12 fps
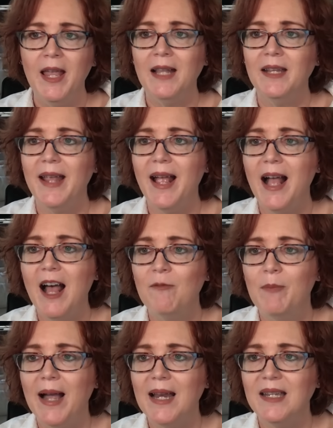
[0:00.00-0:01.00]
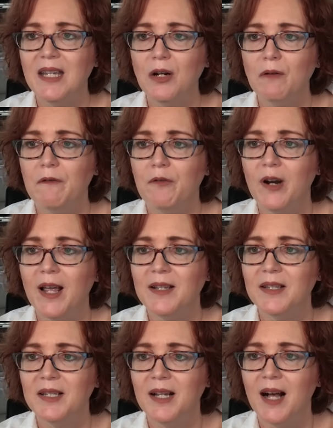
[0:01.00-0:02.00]
And today I have my dear
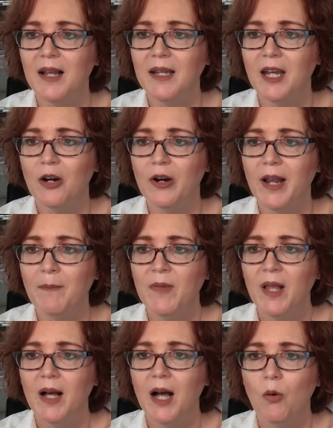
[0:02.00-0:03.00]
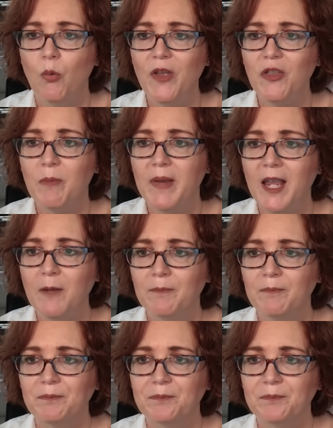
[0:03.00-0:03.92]
friend Scott Neary uh, with me